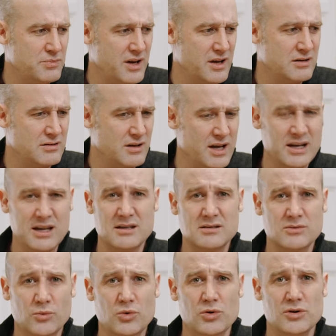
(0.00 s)
but I guess
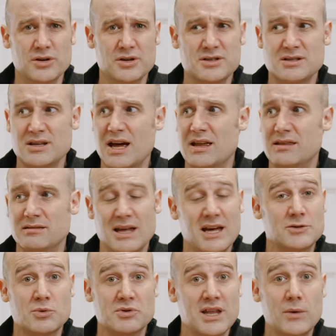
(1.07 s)
it works. And
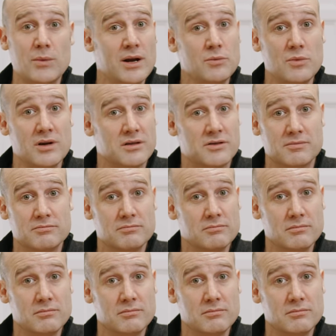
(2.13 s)
that's what they went with.